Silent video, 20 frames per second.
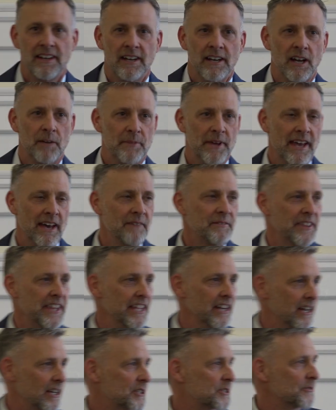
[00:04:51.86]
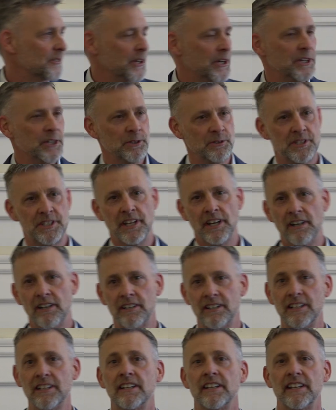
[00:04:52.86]
On behalf of the Oxford
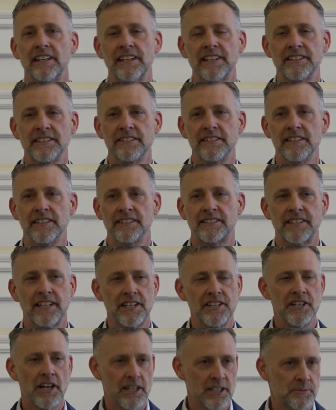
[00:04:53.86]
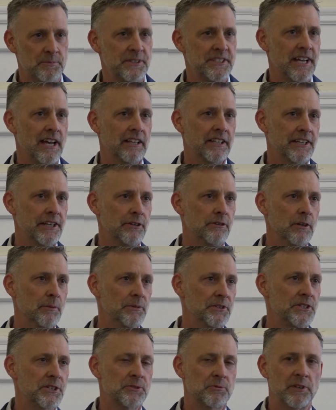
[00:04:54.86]
Hotel and the Sage Hospitality Group,
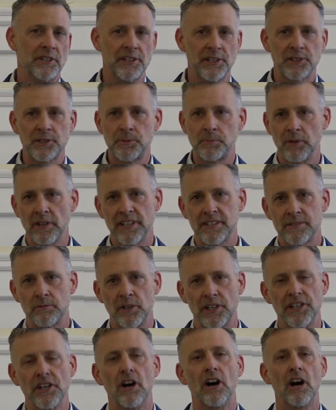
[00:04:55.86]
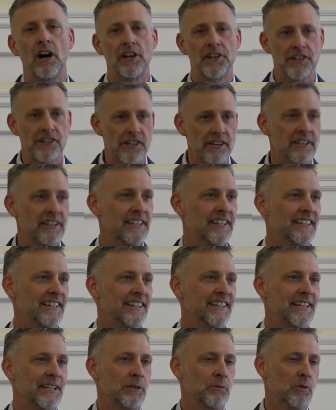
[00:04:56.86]
I just want to express what an honor
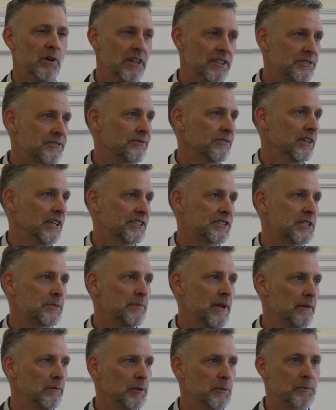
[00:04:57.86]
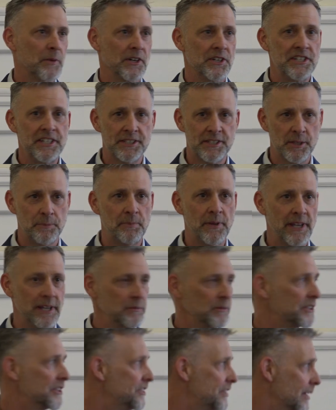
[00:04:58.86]
it was for us to be able to
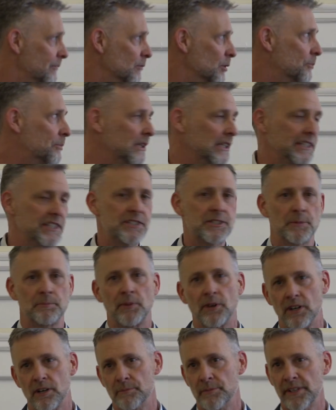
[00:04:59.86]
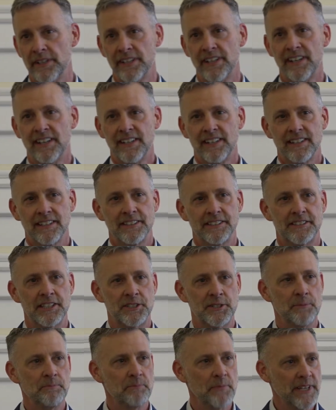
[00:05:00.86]
participate with the Denver Police Department in
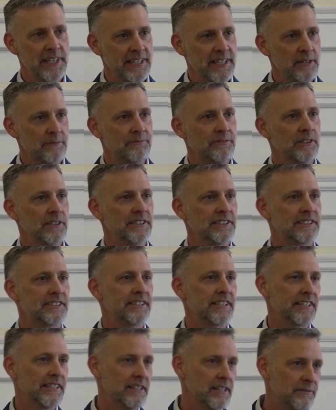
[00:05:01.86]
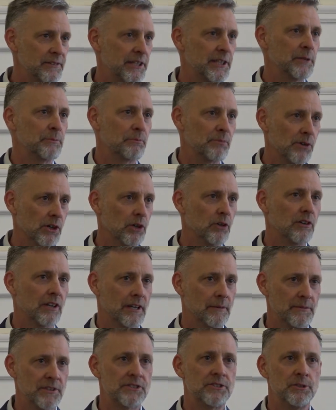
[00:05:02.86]
such a meaningful and significant
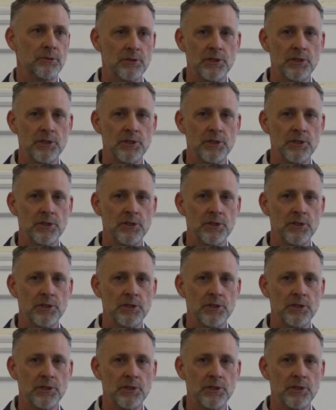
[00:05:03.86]
program, this new